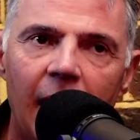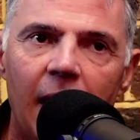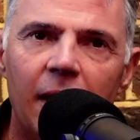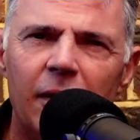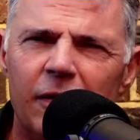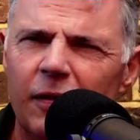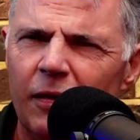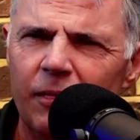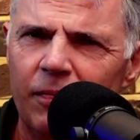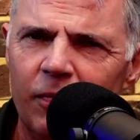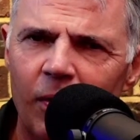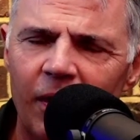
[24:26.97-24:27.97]
to
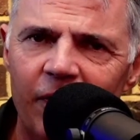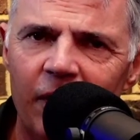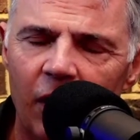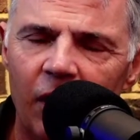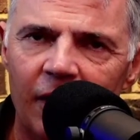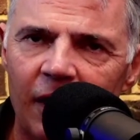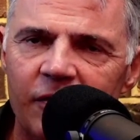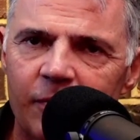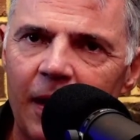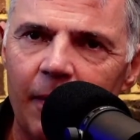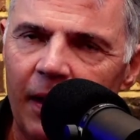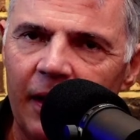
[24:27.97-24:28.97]
quite a large
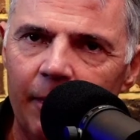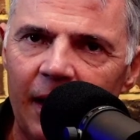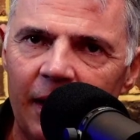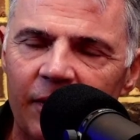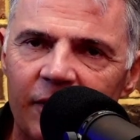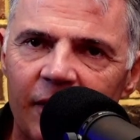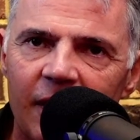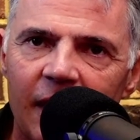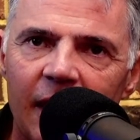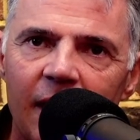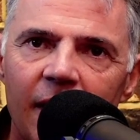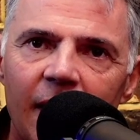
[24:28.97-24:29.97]
amount of money, millions, I
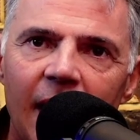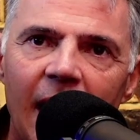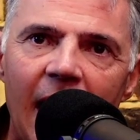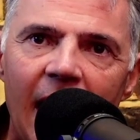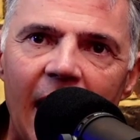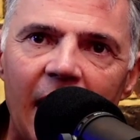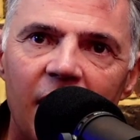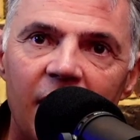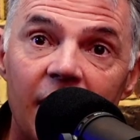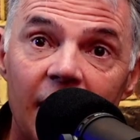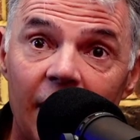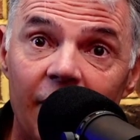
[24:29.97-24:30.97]
think, and
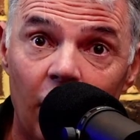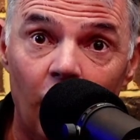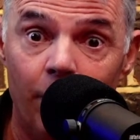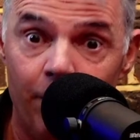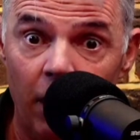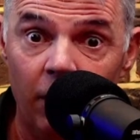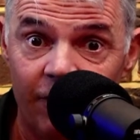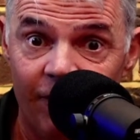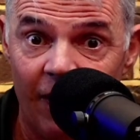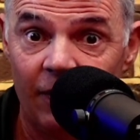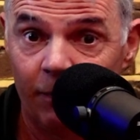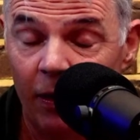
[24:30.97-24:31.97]
Leave EU, both
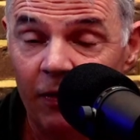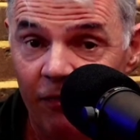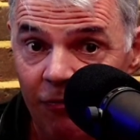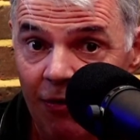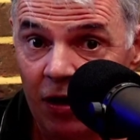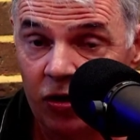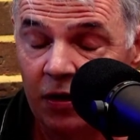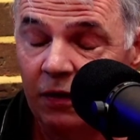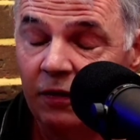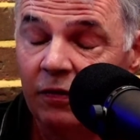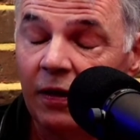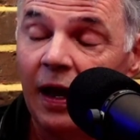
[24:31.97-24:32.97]

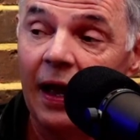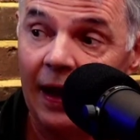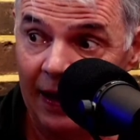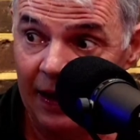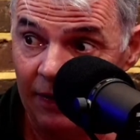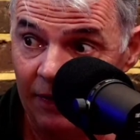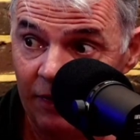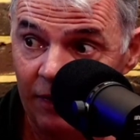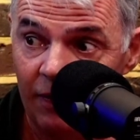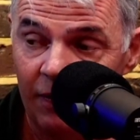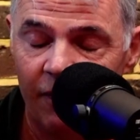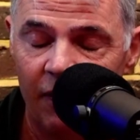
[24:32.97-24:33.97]
Farage's and
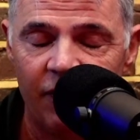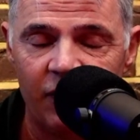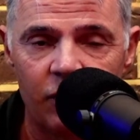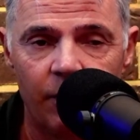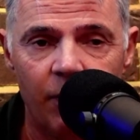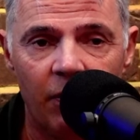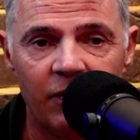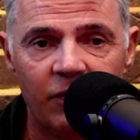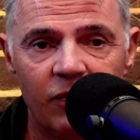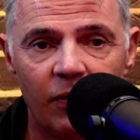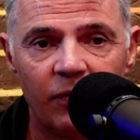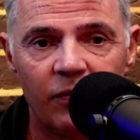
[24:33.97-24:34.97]
the official Boris
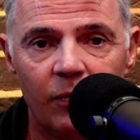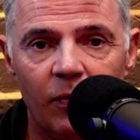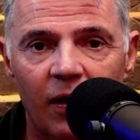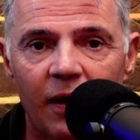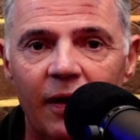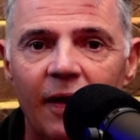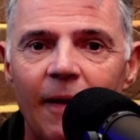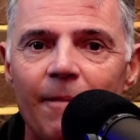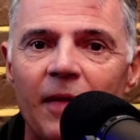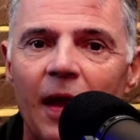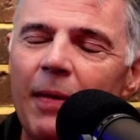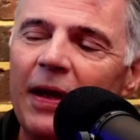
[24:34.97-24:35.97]
Johnson one,
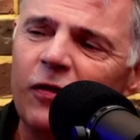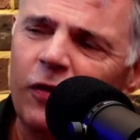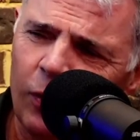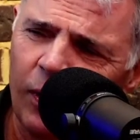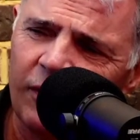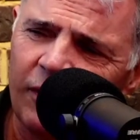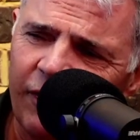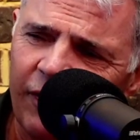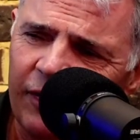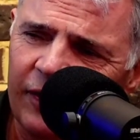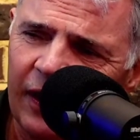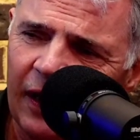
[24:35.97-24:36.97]
and made
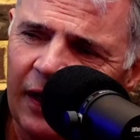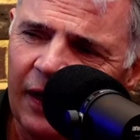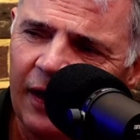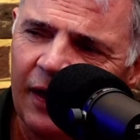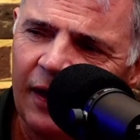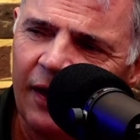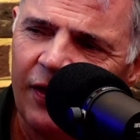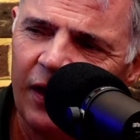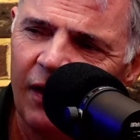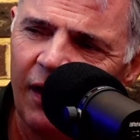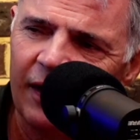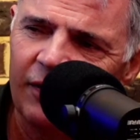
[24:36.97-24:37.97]
250 the
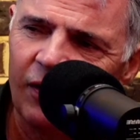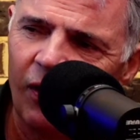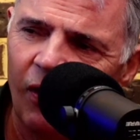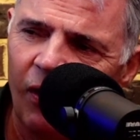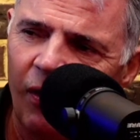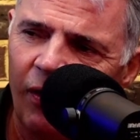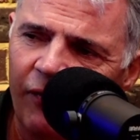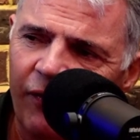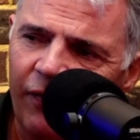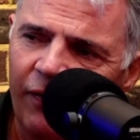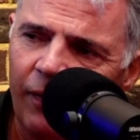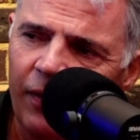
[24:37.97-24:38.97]
night of
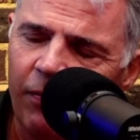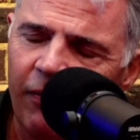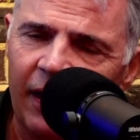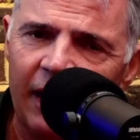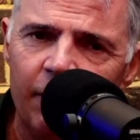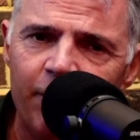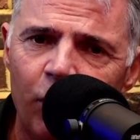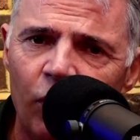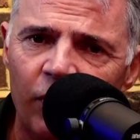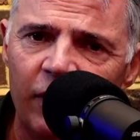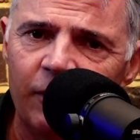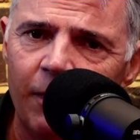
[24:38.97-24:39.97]
the Brexit. He put all
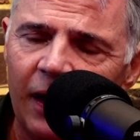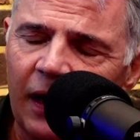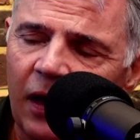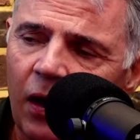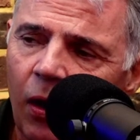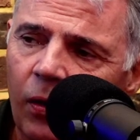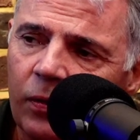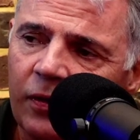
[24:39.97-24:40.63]
his money in gold,